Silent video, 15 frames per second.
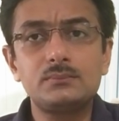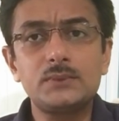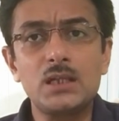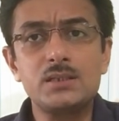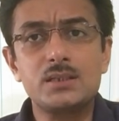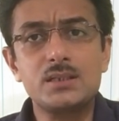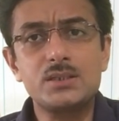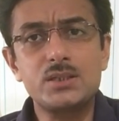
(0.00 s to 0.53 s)

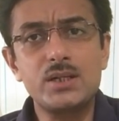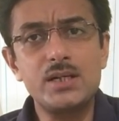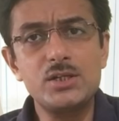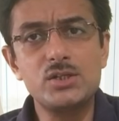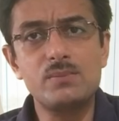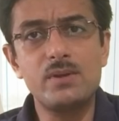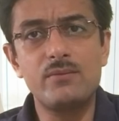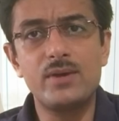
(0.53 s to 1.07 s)
the 3
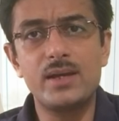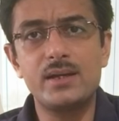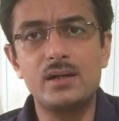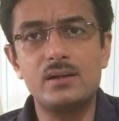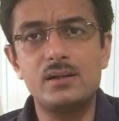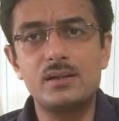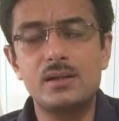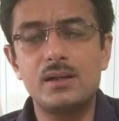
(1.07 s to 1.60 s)
GB
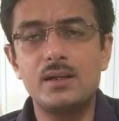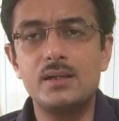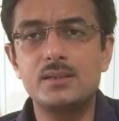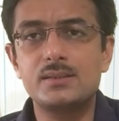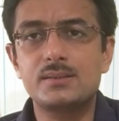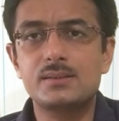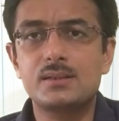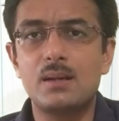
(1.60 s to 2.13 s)
variant
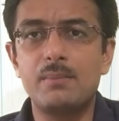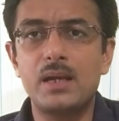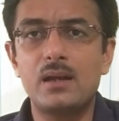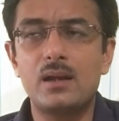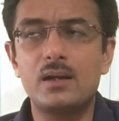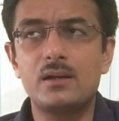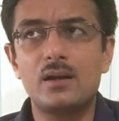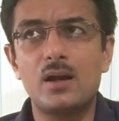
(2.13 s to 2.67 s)
is coming
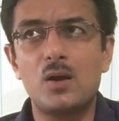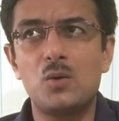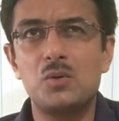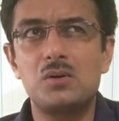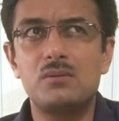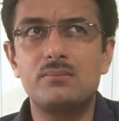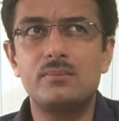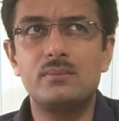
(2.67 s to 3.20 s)
at
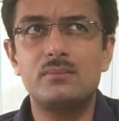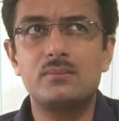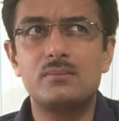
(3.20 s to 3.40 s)
around